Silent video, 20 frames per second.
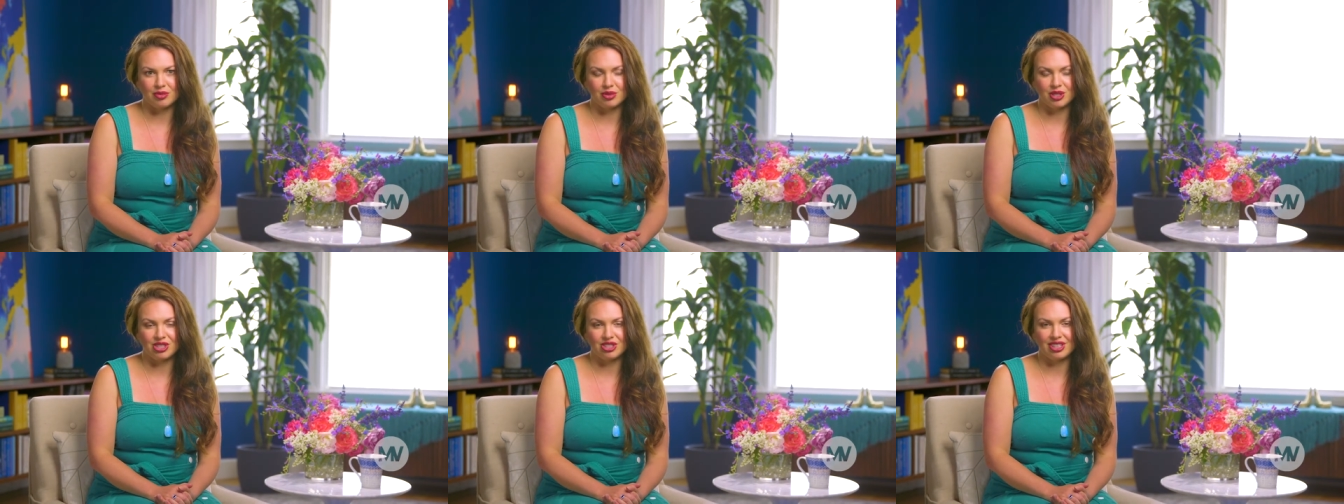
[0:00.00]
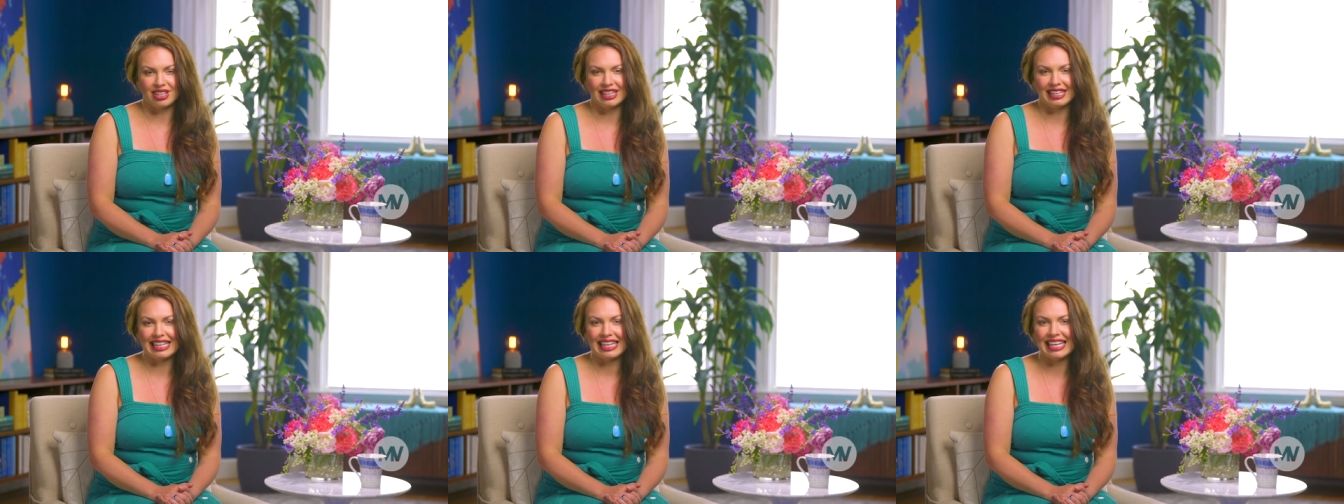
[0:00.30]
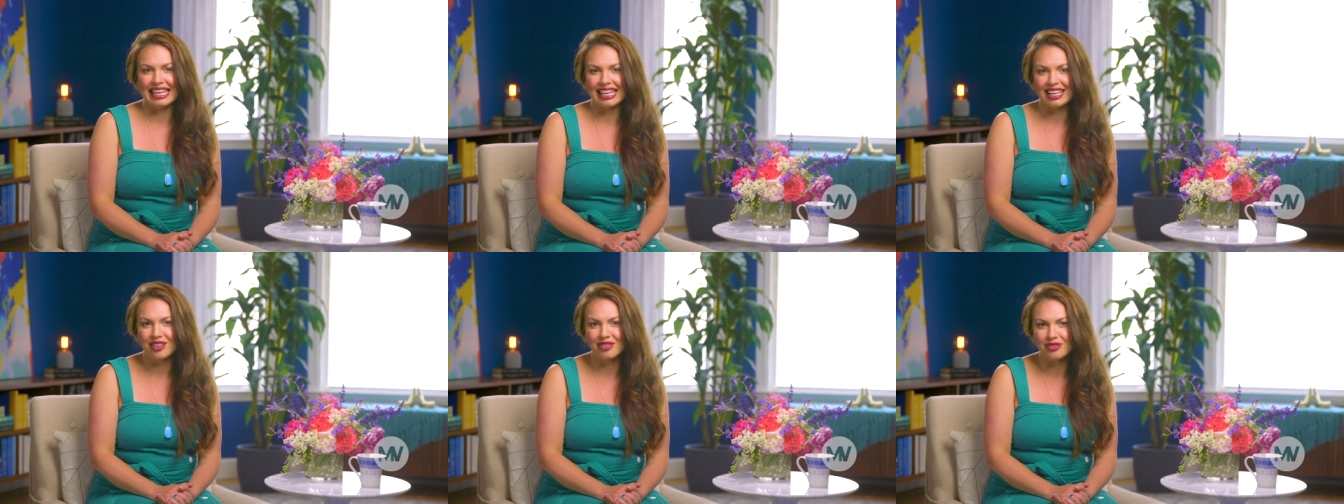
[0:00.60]
which can
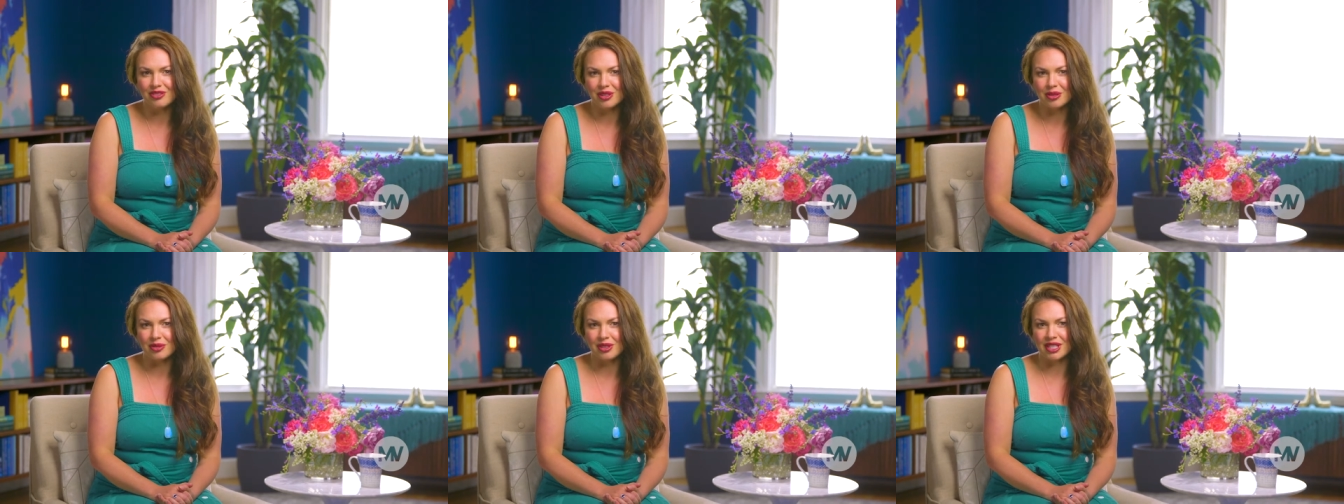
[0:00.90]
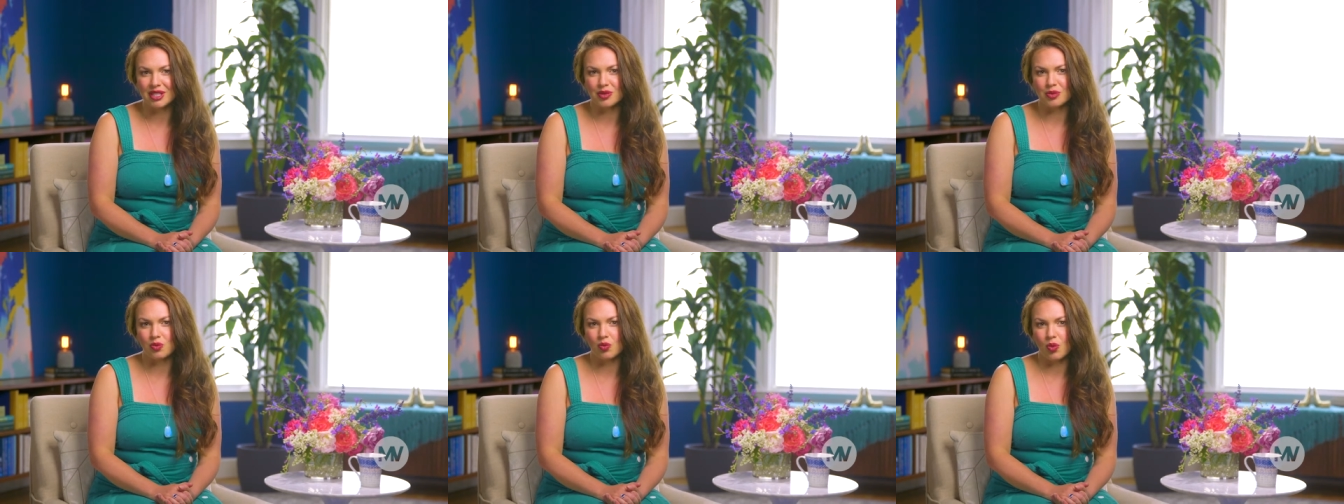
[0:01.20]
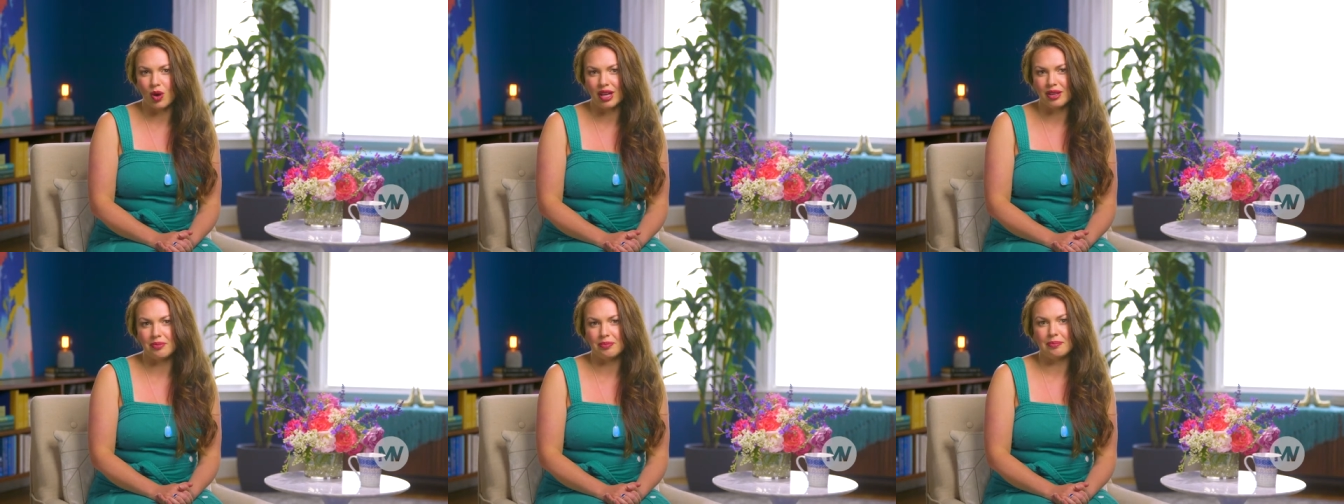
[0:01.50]
influence
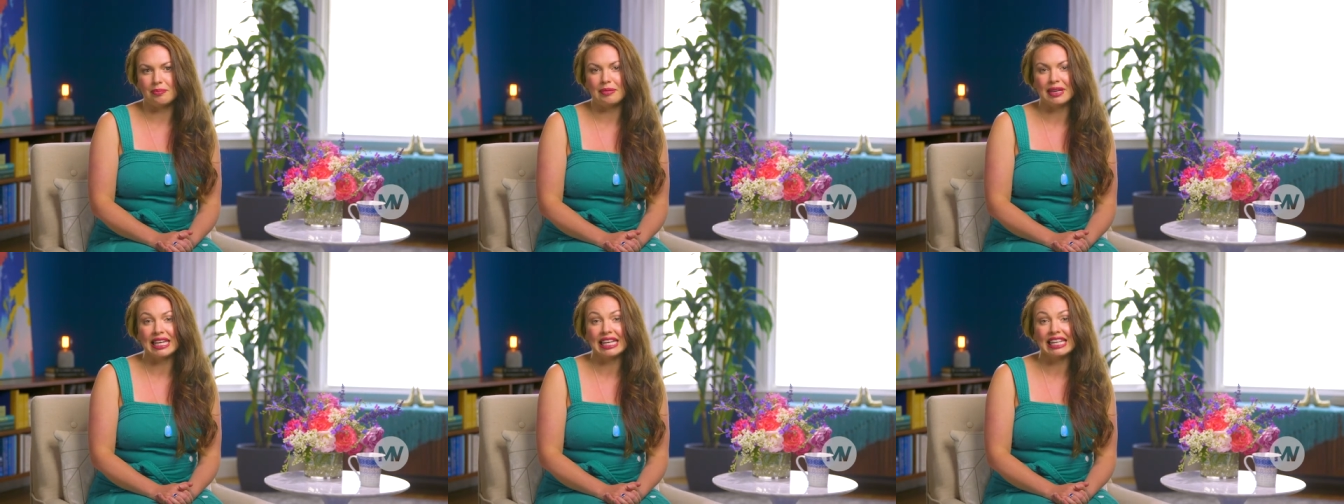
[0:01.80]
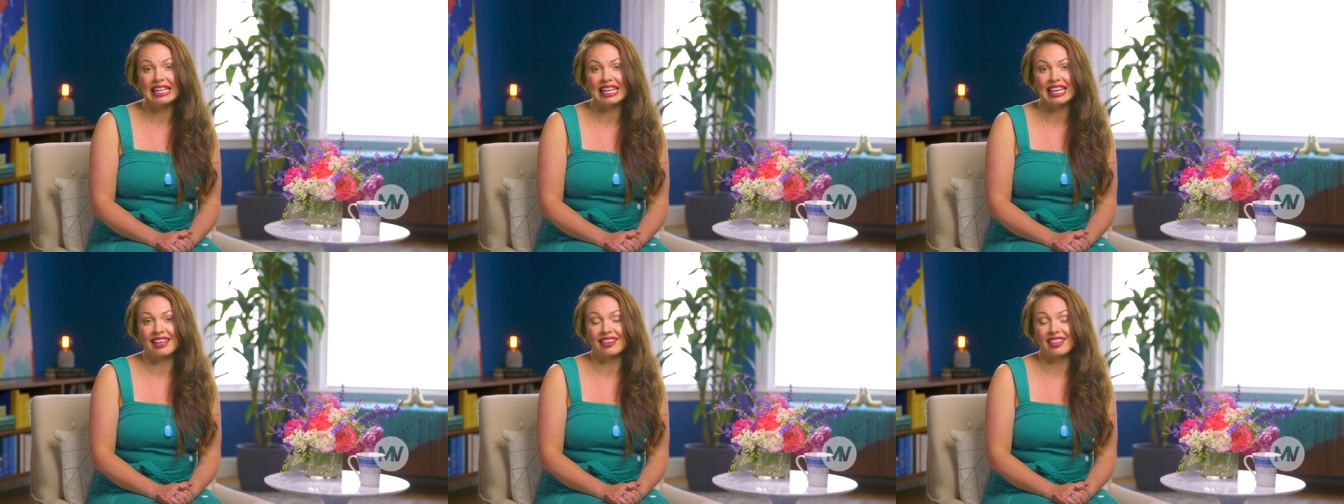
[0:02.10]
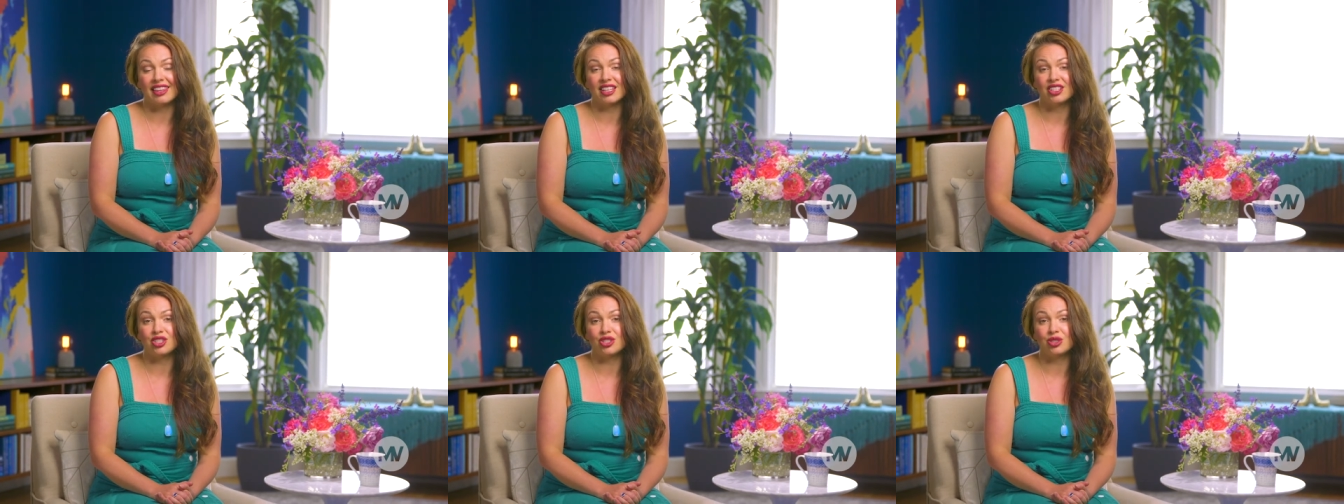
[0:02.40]
what meaning
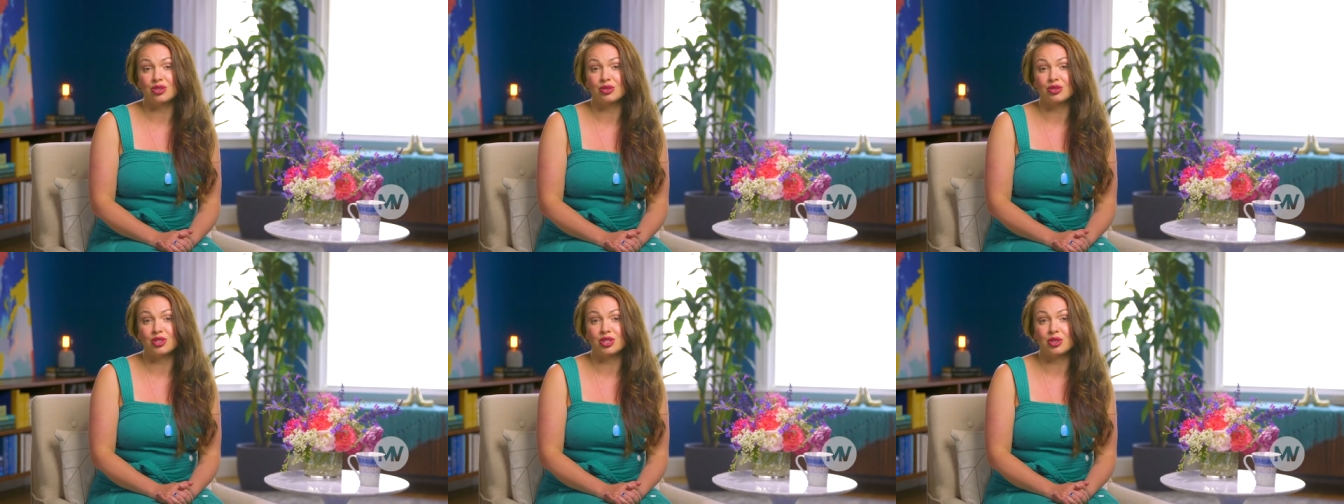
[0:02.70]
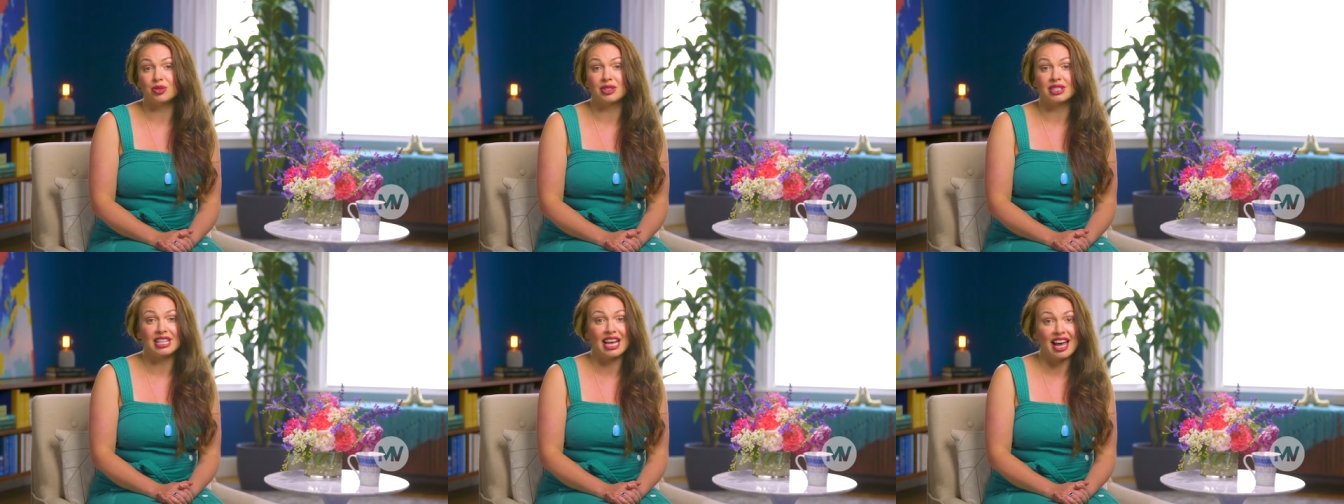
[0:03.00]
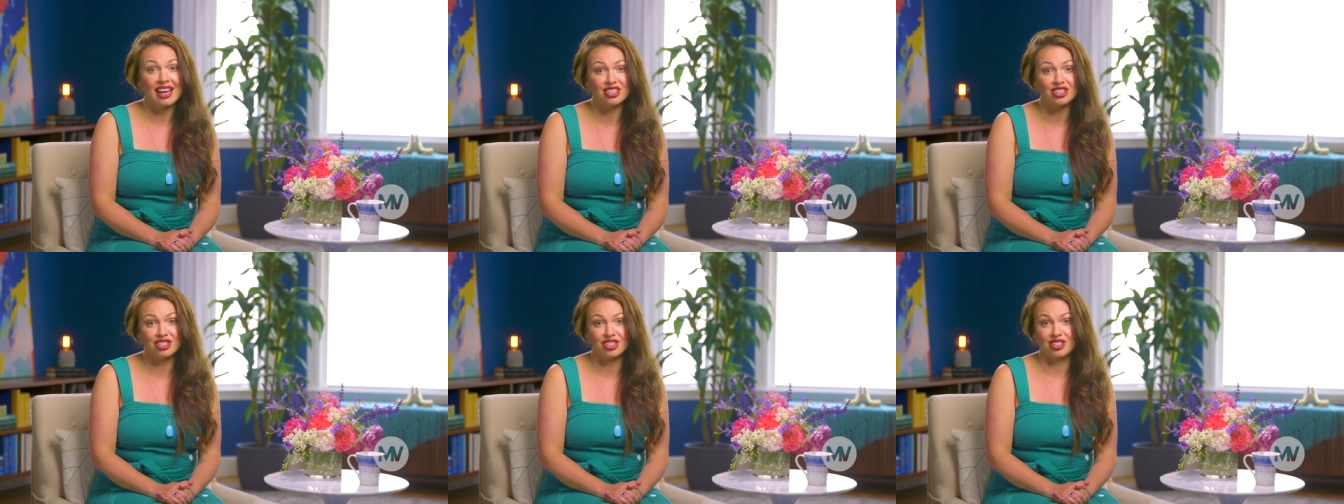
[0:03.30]
they choose to
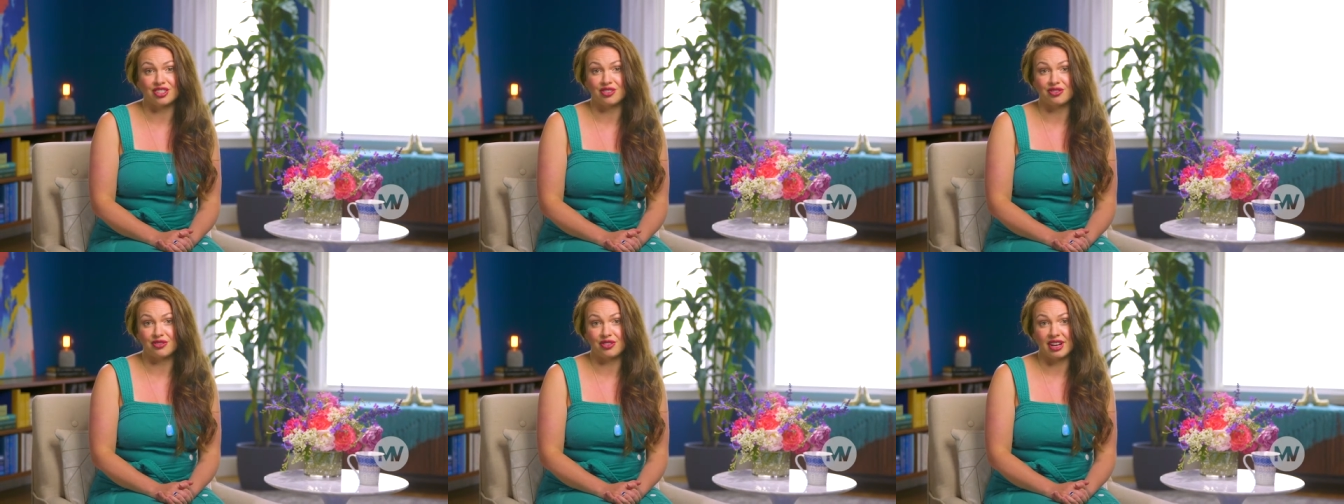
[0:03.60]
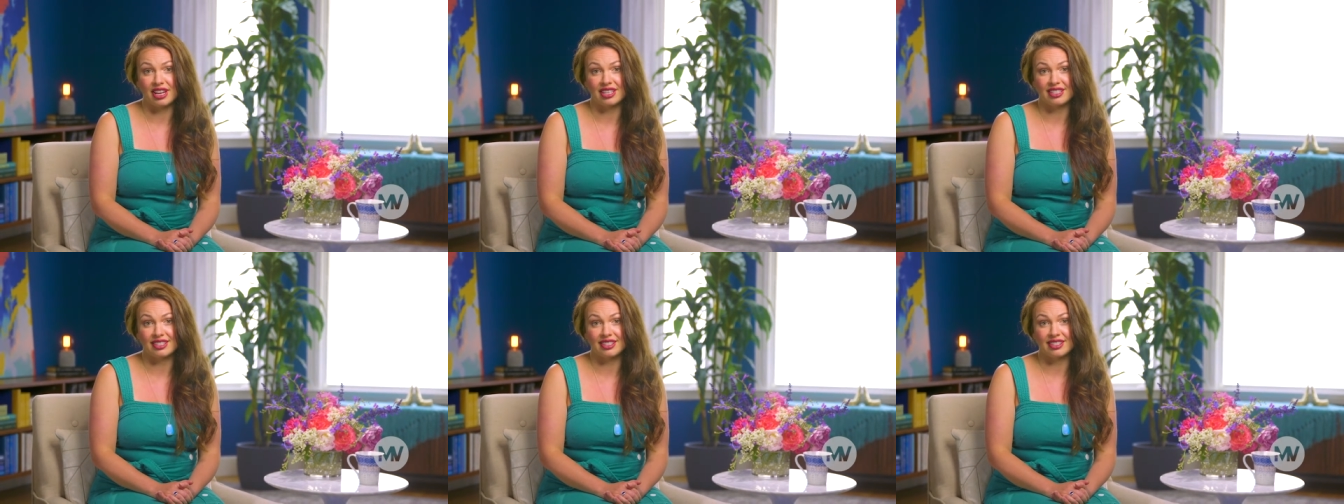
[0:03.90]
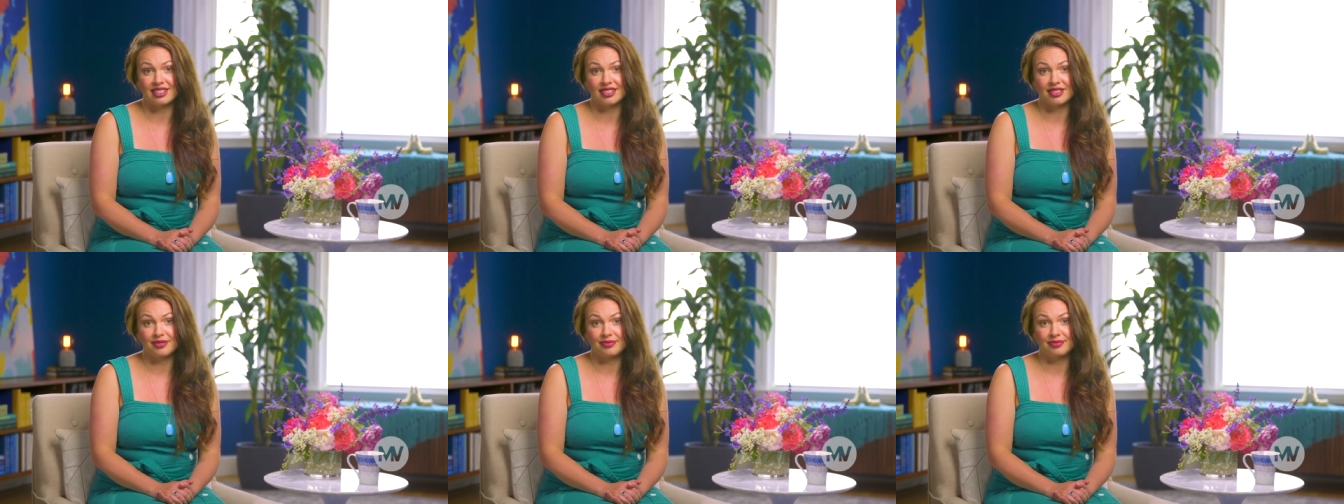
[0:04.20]
attach to the
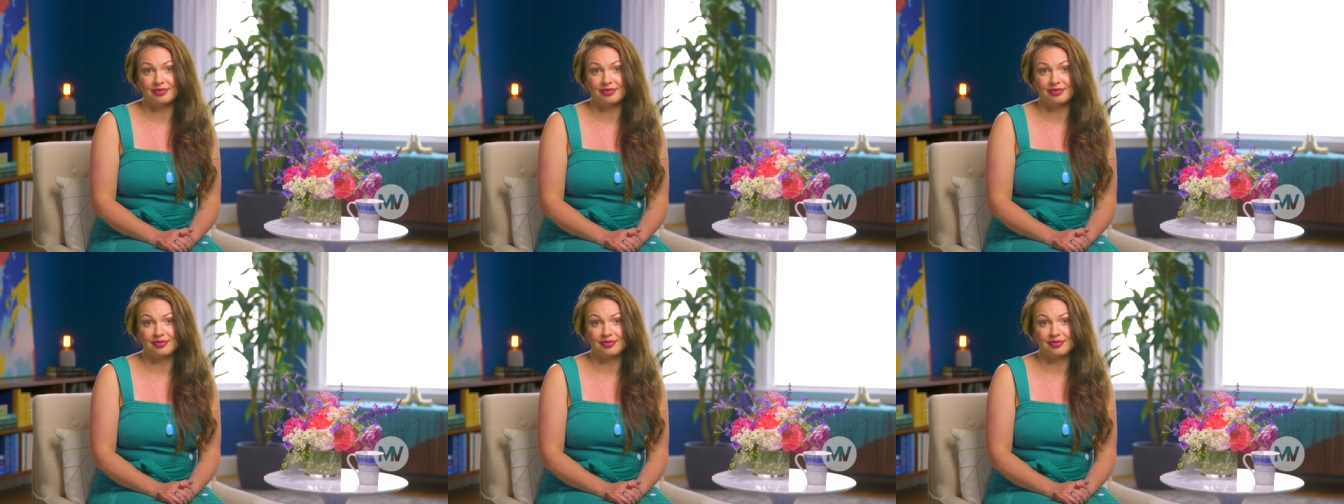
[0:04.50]
phrase.